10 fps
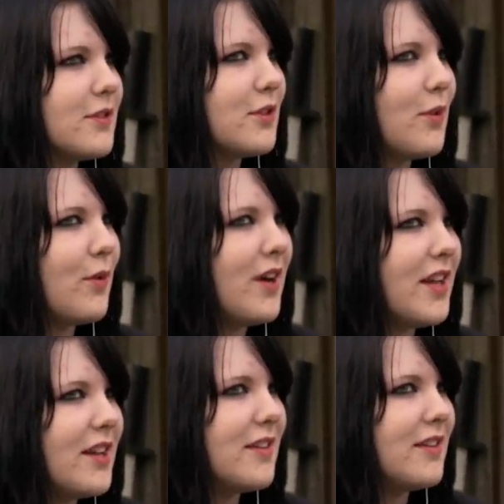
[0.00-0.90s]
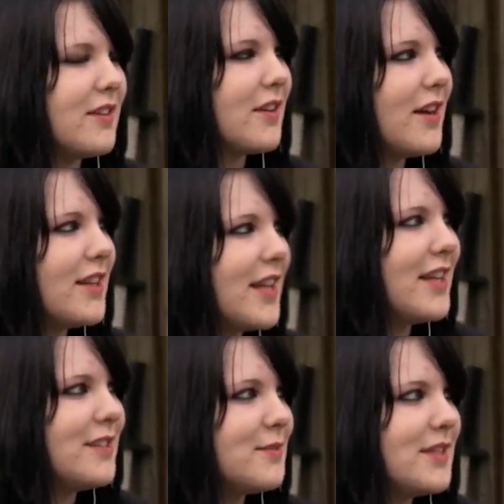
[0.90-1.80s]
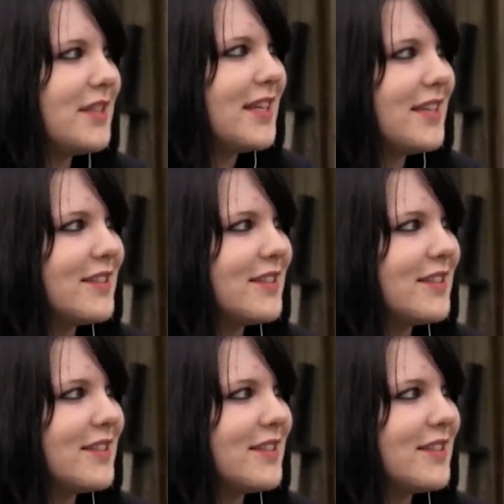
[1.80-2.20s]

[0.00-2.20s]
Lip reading: So what? Cotton candy's meant to eat.